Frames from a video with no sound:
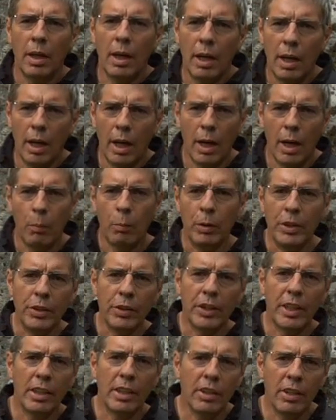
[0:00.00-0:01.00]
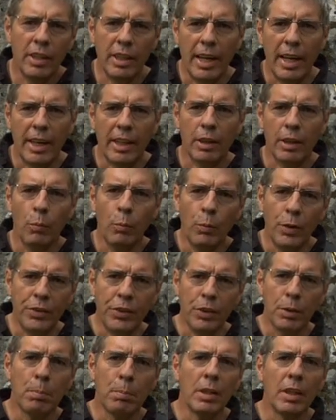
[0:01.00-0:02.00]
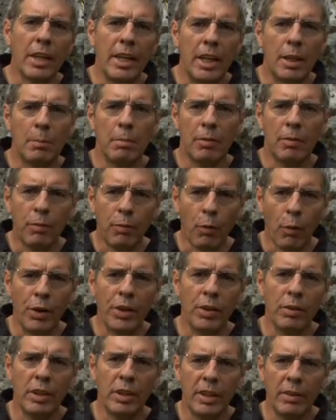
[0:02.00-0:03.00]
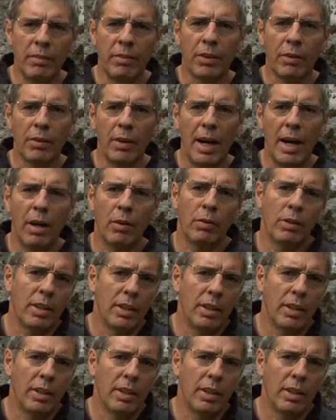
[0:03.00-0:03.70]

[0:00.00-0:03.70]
when you get to the anchor with your belayer before you leave the ground.